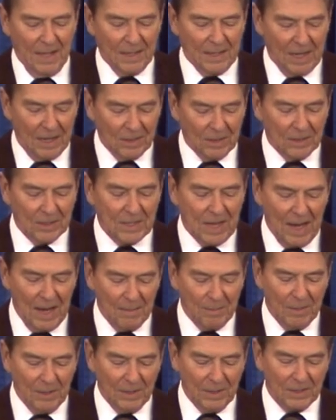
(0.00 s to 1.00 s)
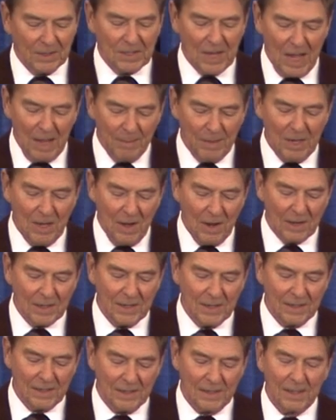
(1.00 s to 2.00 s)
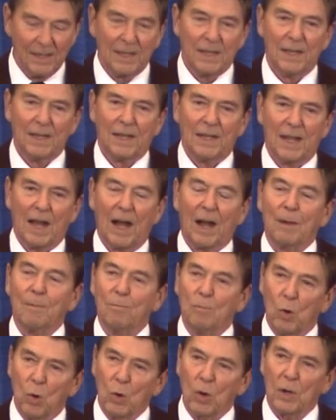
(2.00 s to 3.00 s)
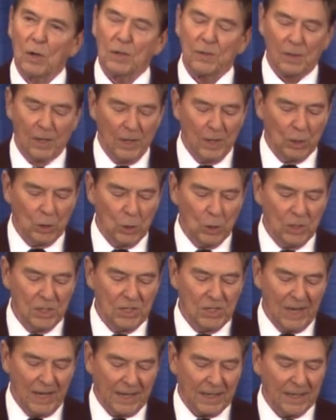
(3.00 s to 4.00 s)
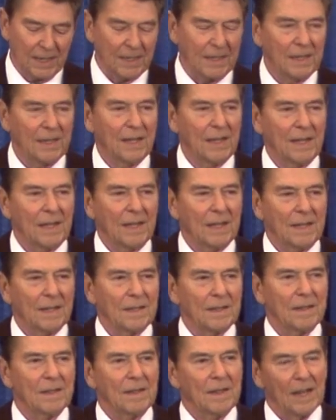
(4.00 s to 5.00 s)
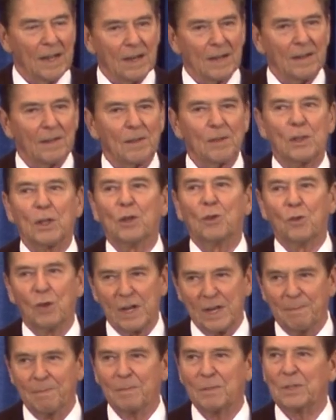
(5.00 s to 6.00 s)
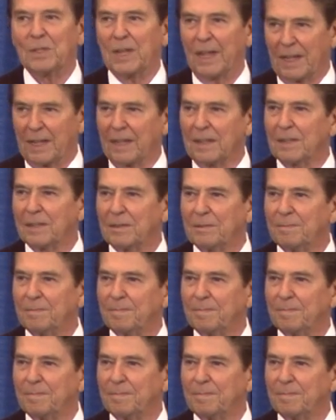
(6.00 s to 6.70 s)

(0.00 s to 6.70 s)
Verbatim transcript: Carroll Campbell and Tommy Hartnett are more than a good ticket. They're the dream ticket.